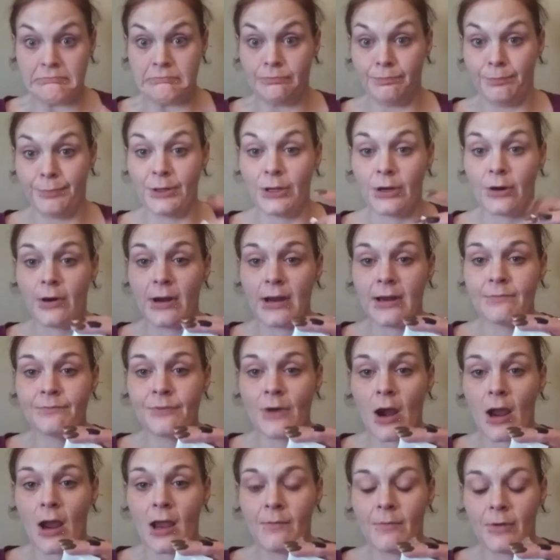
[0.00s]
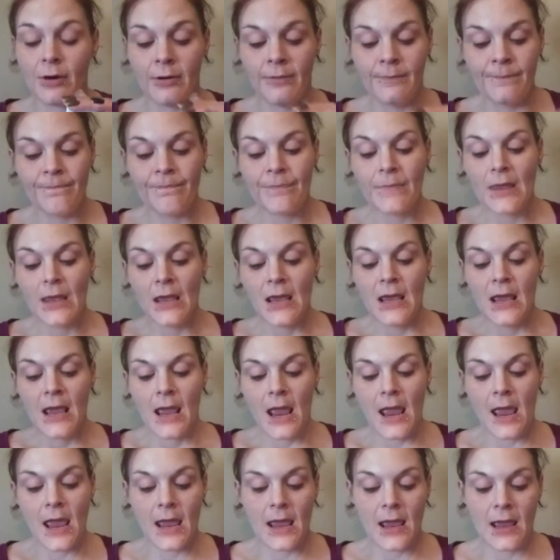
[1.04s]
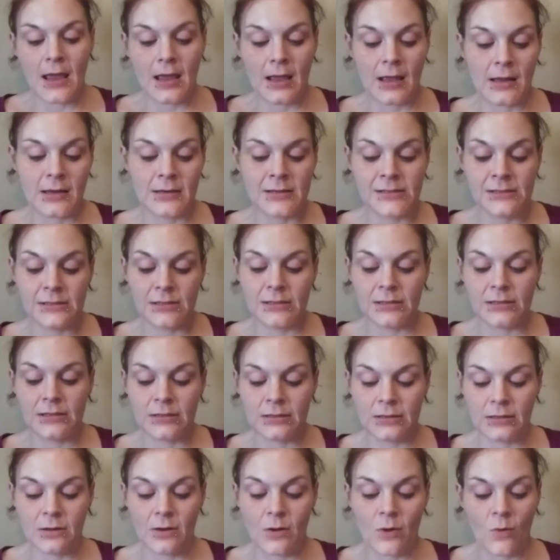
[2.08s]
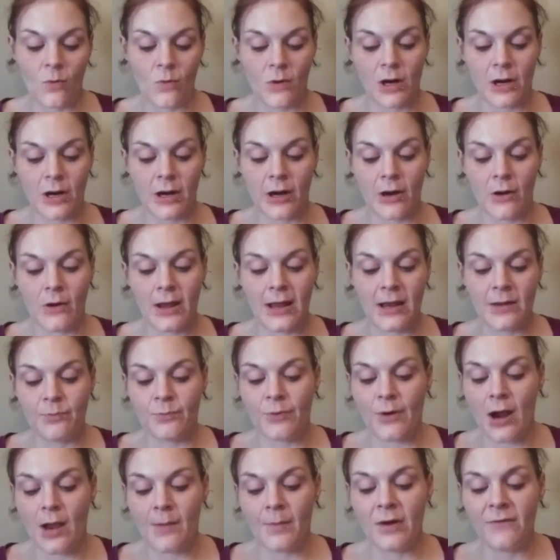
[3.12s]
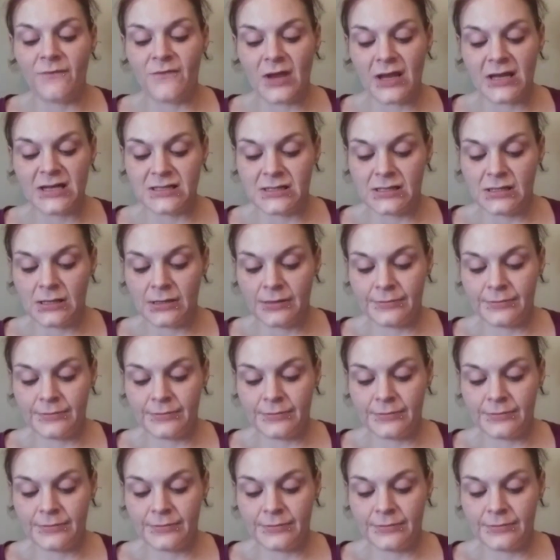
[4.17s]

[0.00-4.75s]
blurring primer. And we're going to go ahead and prime our face.